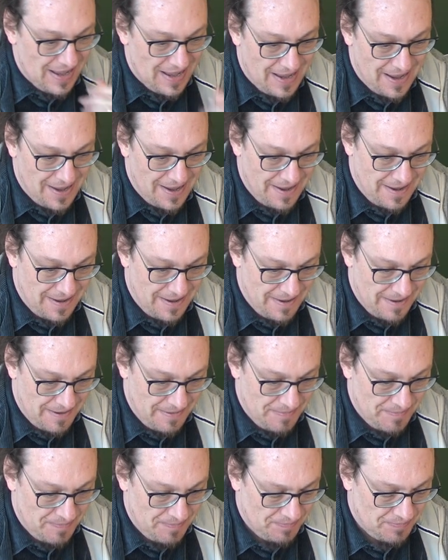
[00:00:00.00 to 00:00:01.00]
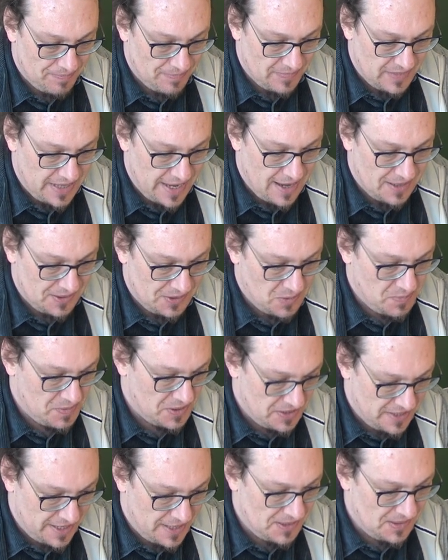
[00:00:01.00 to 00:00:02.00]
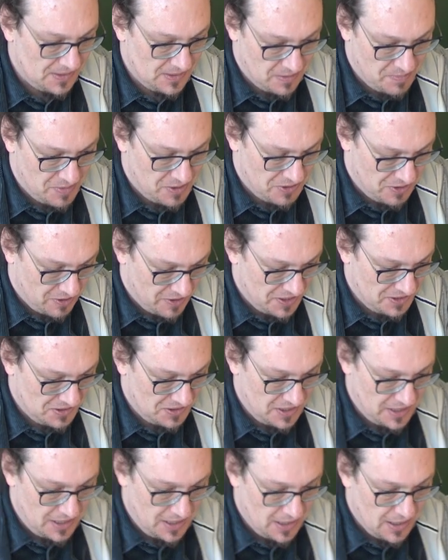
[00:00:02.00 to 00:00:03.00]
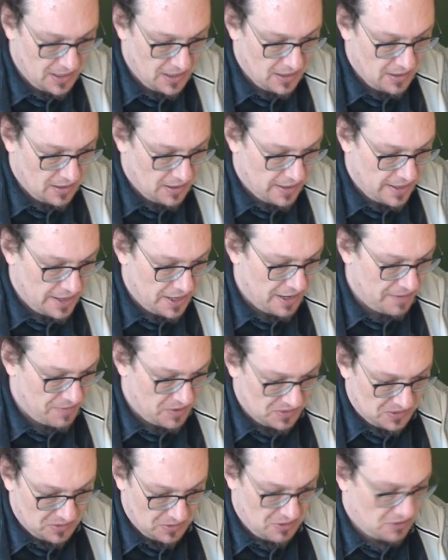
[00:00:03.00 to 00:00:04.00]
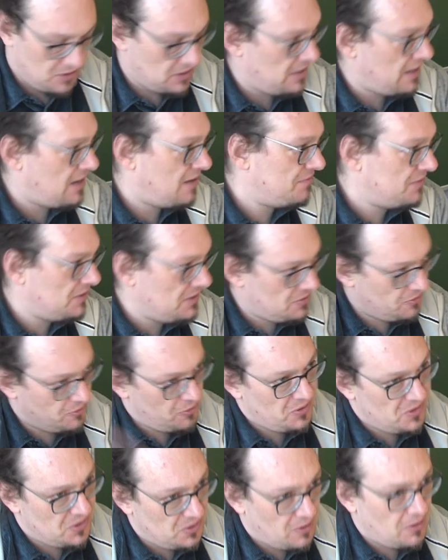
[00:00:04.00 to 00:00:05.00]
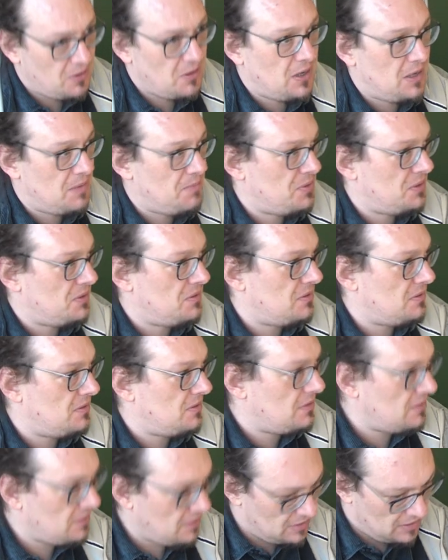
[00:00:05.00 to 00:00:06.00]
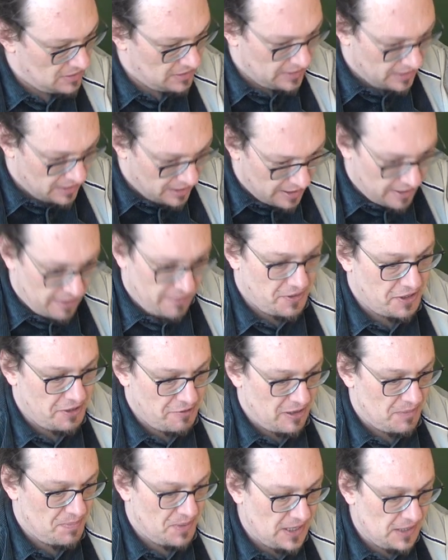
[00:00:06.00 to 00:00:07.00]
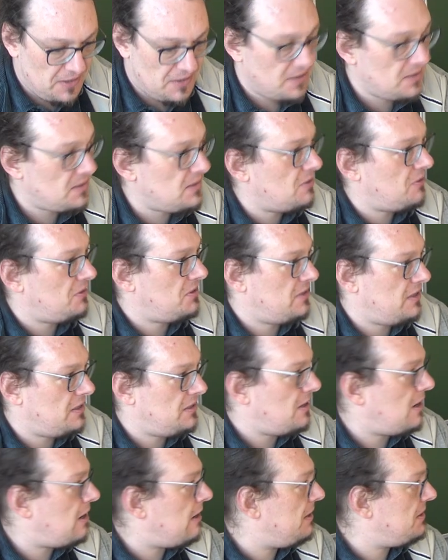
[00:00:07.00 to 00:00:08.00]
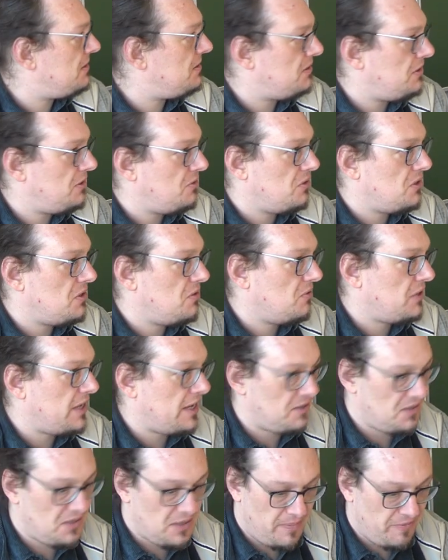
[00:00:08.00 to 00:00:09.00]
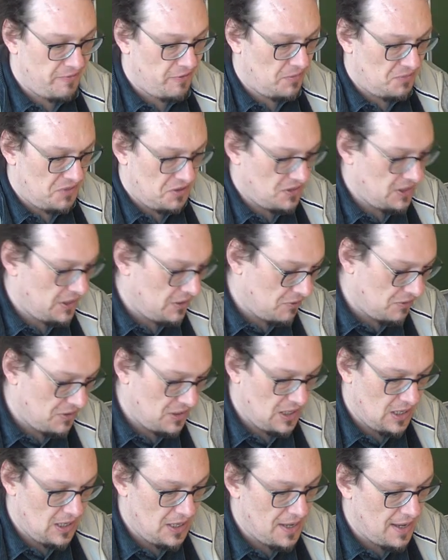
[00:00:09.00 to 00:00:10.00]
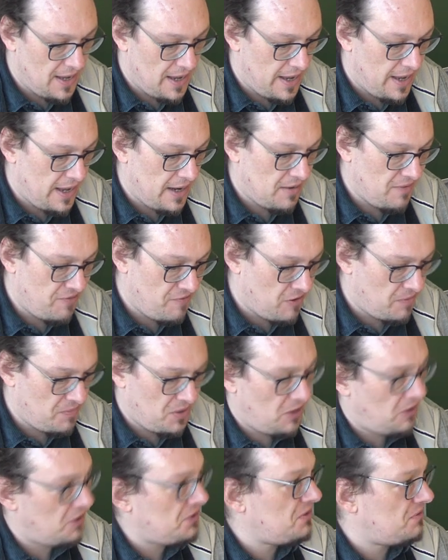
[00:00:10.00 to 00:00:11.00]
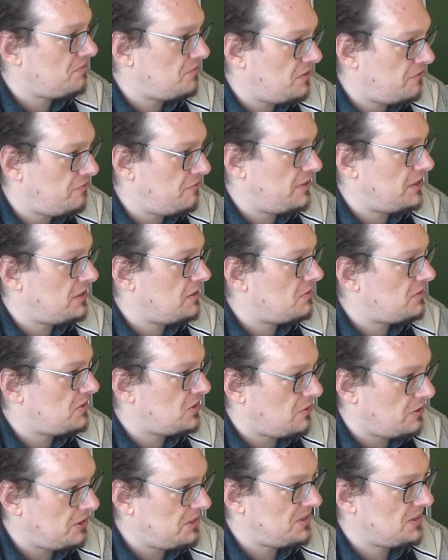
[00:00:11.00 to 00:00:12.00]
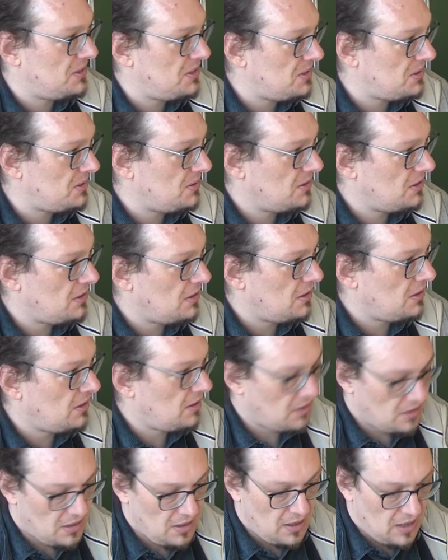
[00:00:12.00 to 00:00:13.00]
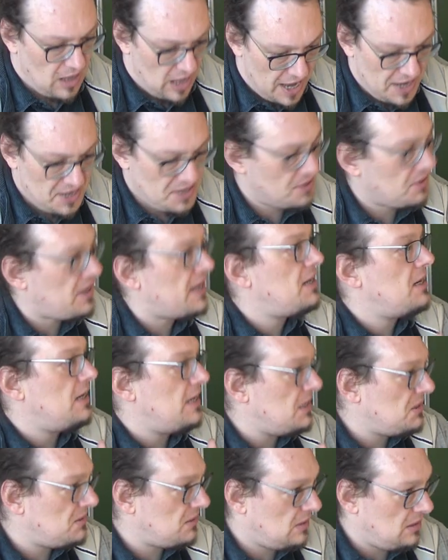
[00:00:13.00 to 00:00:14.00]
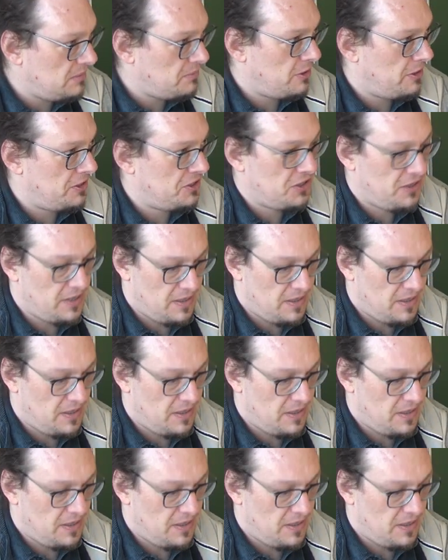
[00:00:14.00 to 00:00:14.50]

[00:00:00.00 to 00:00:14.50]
um, yeah, so, but that's about auditd. And I'm also gonna have these rules online, but I want to repeat, it's not that hard. You, you get them from the DoD and from a lot of different sources and you can easily merge